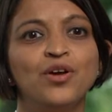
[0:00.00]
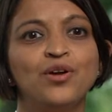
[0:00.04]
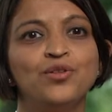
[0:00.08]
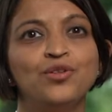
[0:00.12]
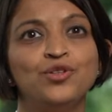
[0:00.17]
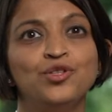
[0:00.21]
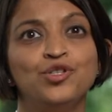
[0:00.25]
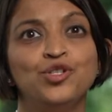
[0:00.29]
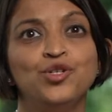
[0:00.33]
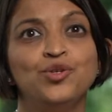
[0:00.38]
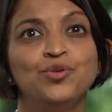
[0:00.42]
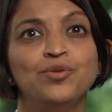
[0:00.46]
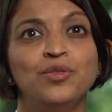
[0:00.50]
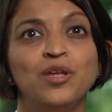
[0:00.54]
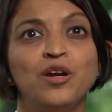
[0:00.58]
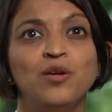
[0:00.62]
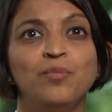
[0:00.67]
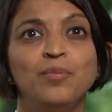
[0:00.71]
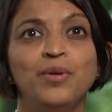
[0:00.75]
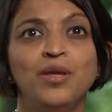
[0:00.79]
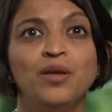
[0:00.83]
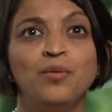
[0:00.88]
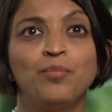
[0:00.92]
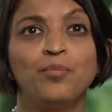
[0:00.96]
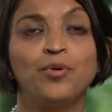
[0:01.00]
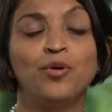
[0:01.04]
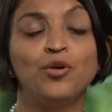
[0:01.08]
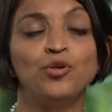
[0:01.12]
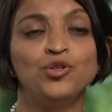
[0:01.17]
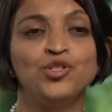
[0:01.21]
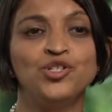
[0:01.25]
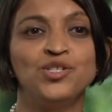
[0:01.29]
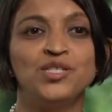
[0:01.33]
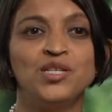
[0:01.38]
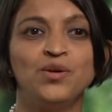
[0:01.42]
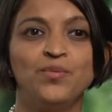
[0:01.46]
are the two therapy
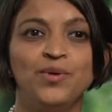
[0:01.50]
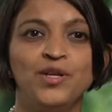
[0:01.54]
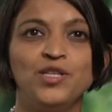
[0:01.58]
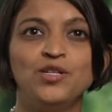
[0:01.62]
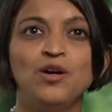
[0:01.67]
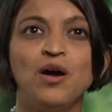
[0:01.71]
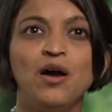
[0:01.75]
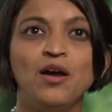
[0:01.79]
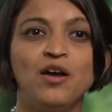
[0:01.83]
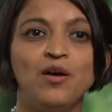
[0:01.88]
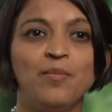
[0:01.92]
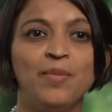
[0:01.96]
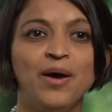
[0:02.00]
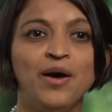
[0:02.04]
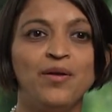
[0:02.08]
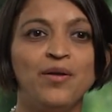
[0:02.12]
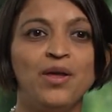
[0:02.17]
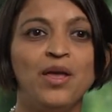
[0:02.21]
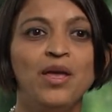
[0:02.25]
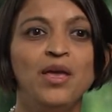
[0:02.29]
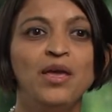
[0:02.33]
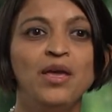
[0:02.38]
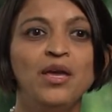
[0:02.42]
approaches that we talk about.